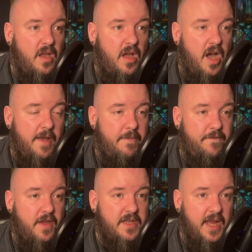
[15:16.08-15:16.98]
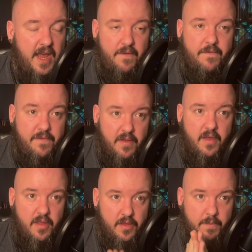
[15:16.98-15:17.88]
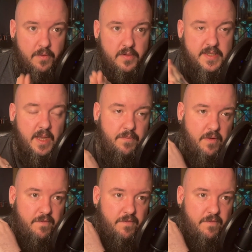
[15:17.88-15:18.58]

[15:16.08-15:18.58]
I prefer to have the book separate